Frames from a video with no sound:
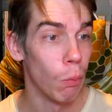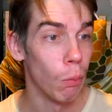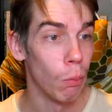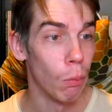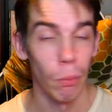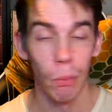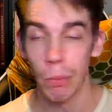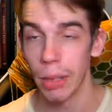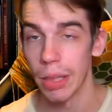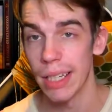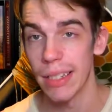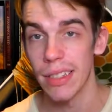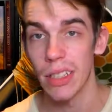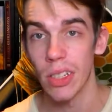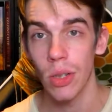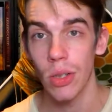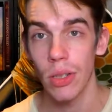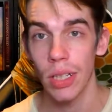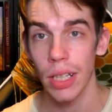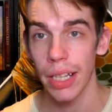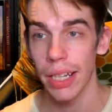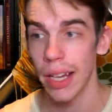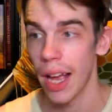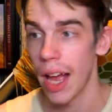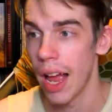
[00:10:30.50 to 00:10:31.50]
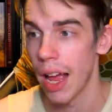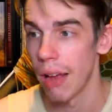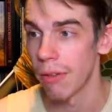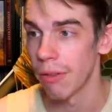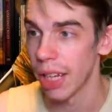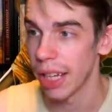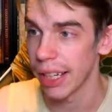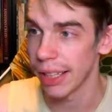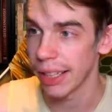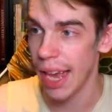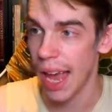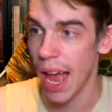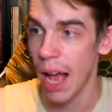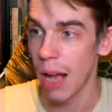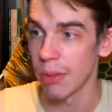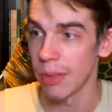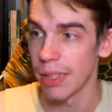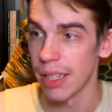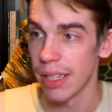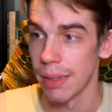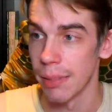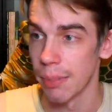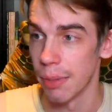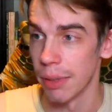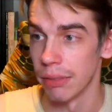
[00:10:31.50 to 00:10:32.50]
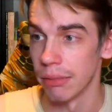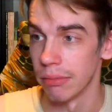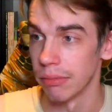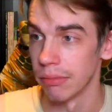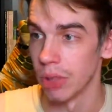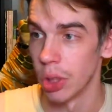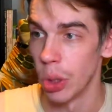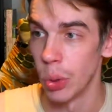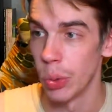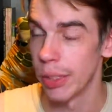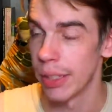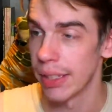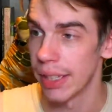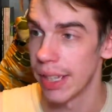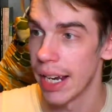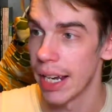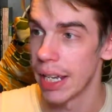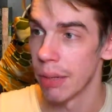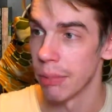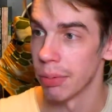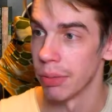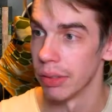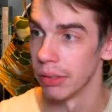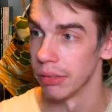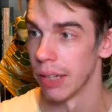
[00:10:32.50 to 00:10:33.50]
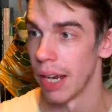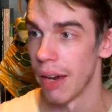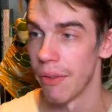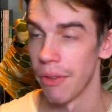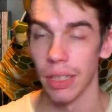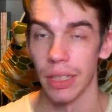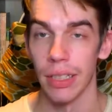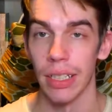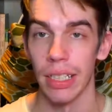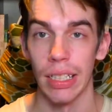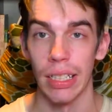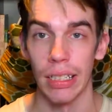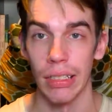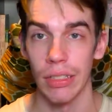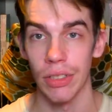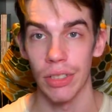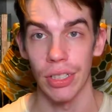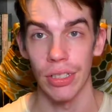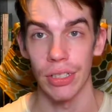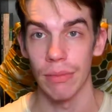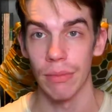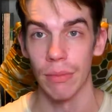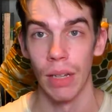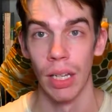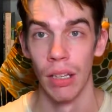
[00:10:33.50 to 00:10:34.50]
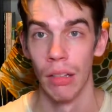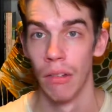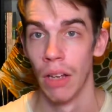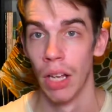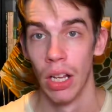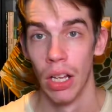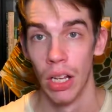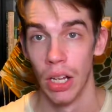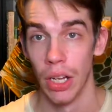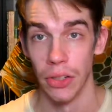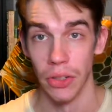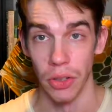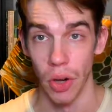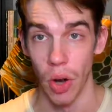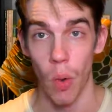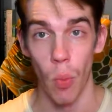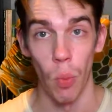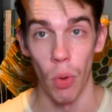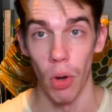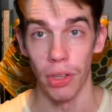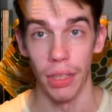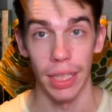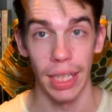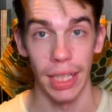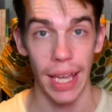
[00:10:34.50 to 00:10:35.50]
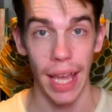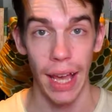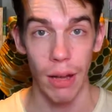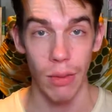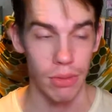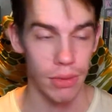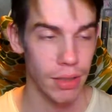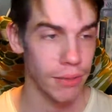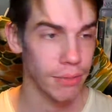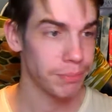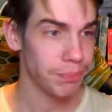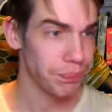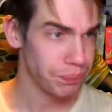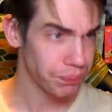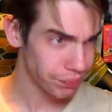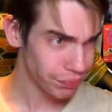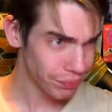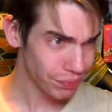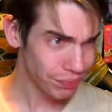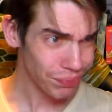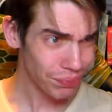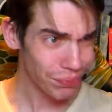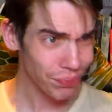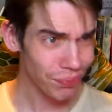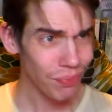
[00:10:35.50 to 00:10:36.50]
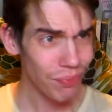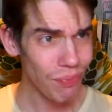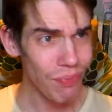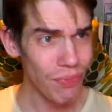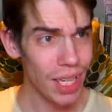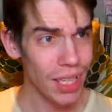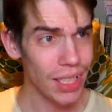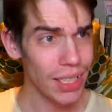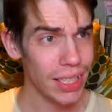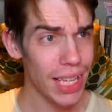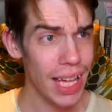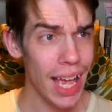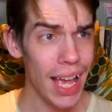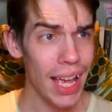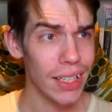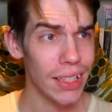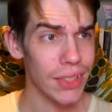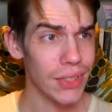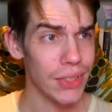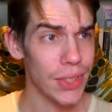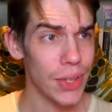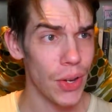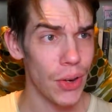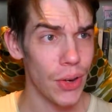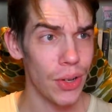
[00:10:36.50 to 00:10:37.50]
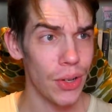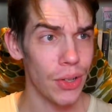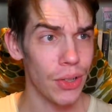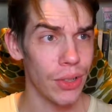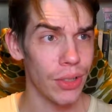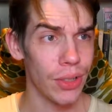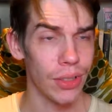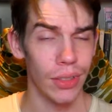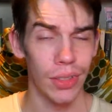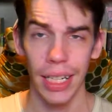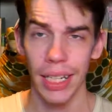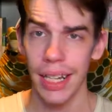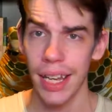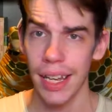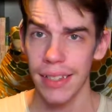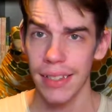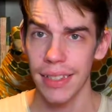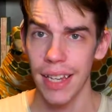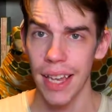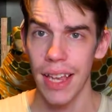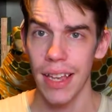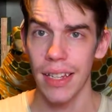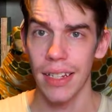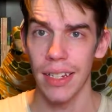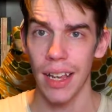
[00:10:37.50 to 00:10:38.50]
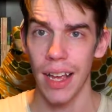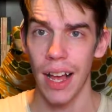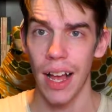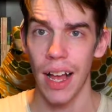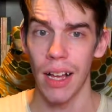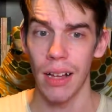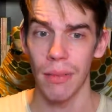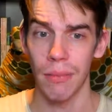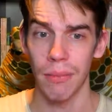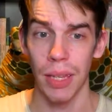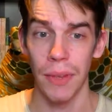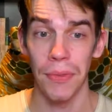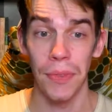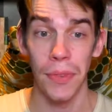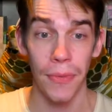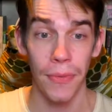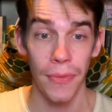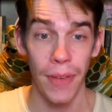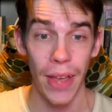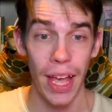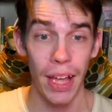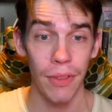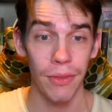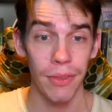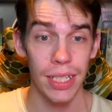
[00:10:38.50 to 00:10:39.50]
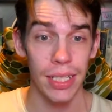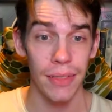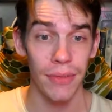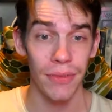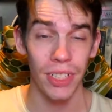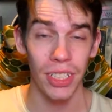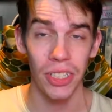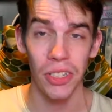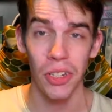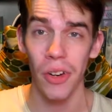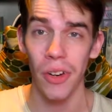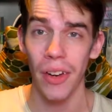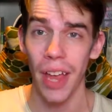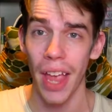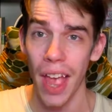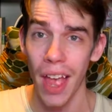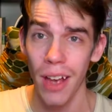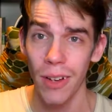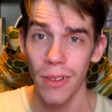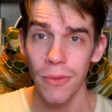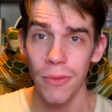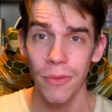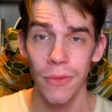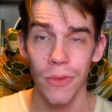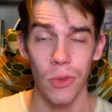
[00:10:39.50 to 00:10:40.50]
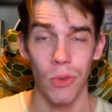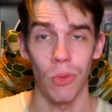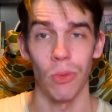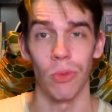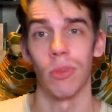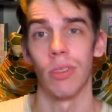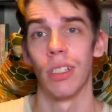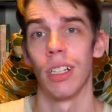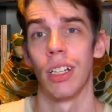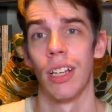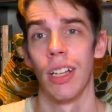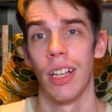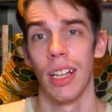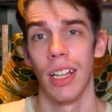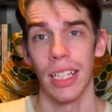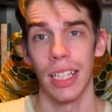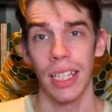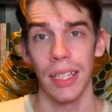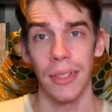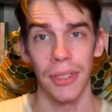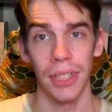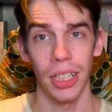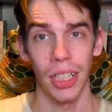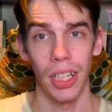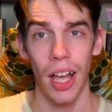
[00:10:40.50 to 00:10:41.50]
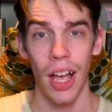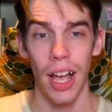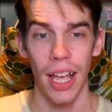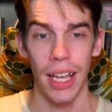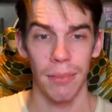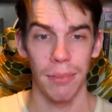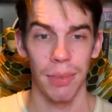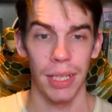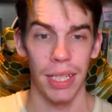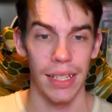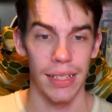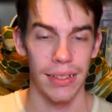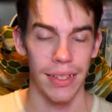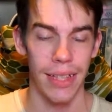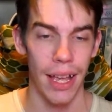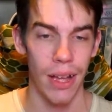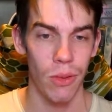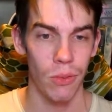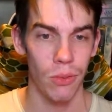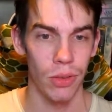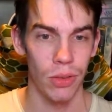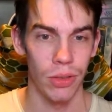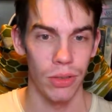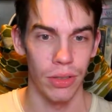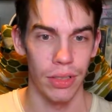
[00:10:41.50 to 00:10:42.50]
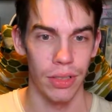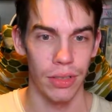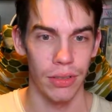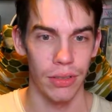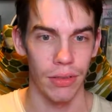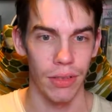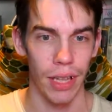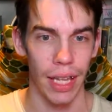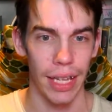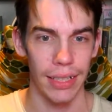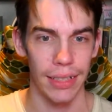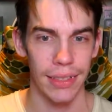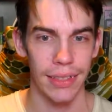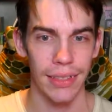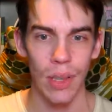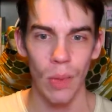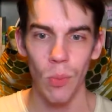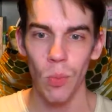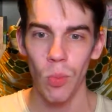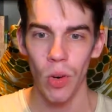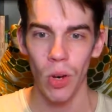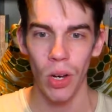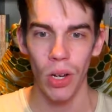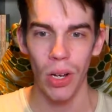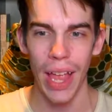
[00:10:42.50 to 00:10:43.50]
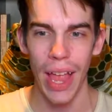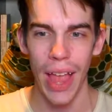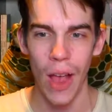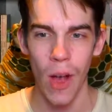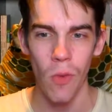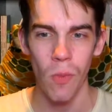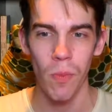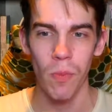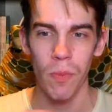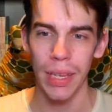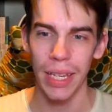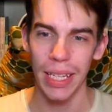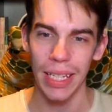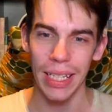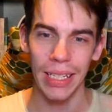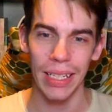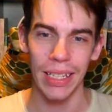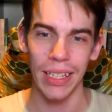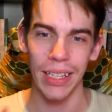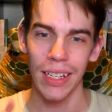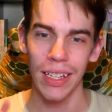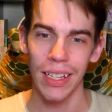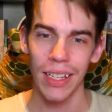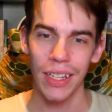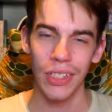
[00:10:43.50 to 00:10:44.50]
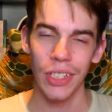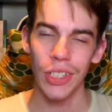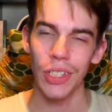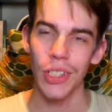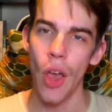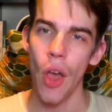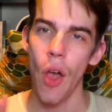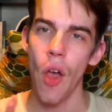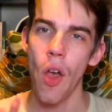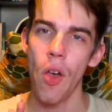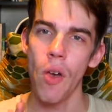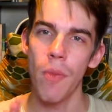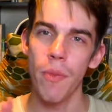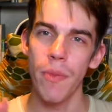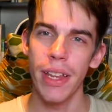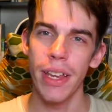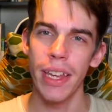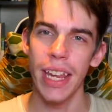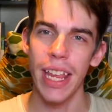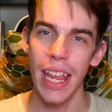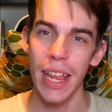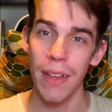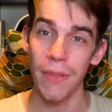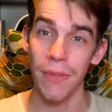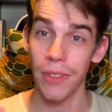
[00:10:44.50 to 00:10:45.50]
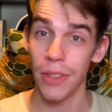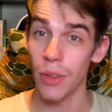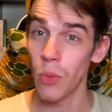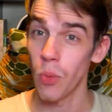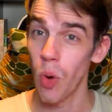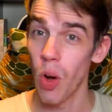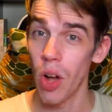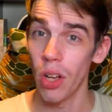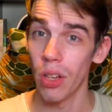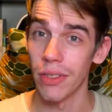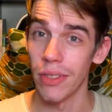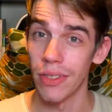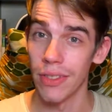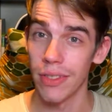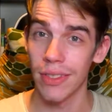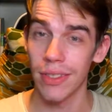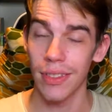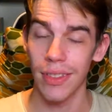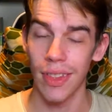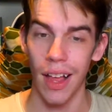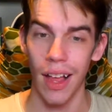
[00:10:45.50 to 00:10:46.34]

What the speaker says: Because usually I have, like, counters, but new setup and everything, it's just not working out. Yeah, so, like I said, if you found this video helpful, give a like, because that would, like, somewhat help me determine if it was.